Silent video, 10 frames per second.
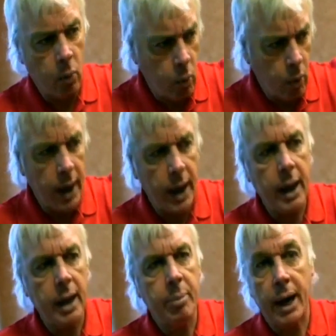ago,
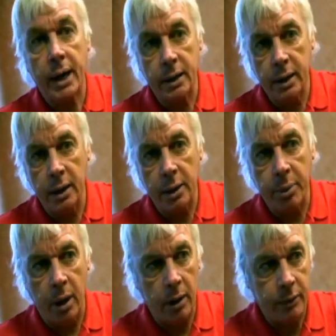way back in the
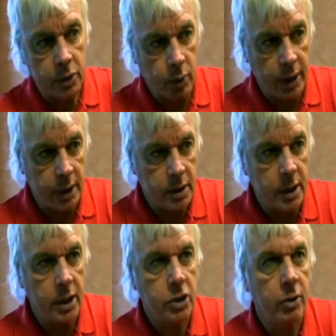early part of the 20th
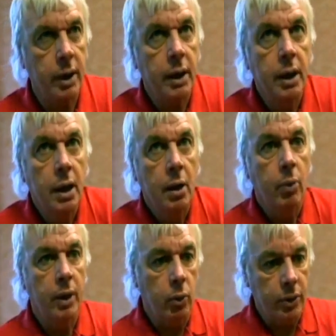century,
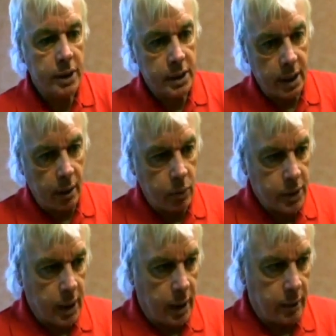when all this thing
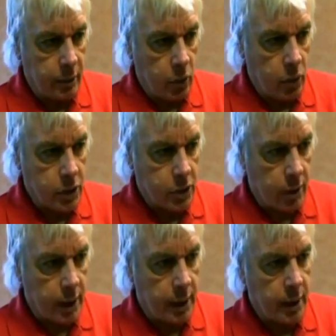was kind of
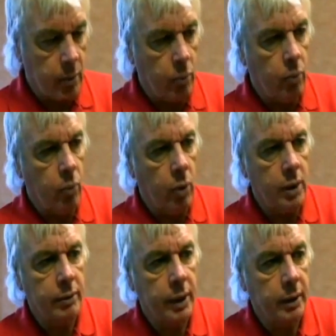orchestrated. And
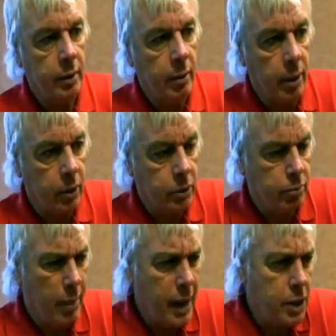one of the, of
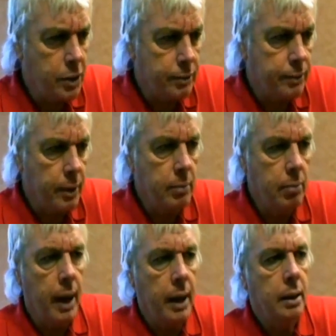course, major
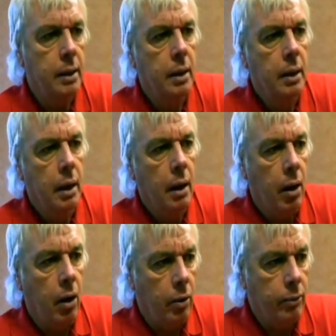frontmen
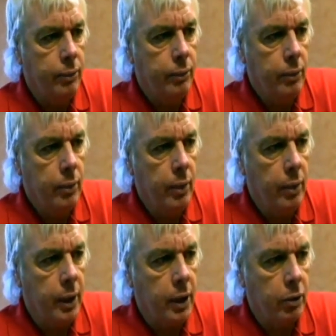of
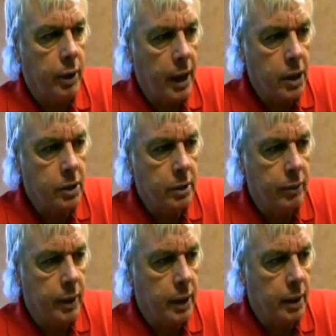the creation
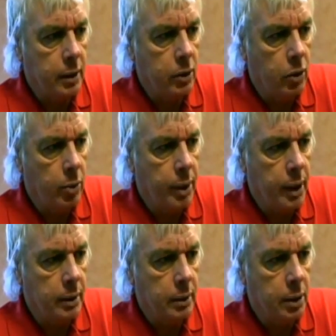of the
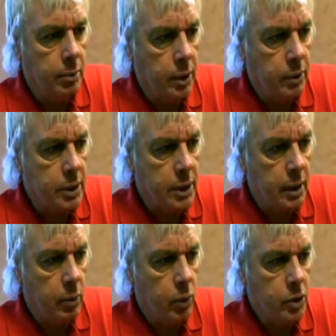European community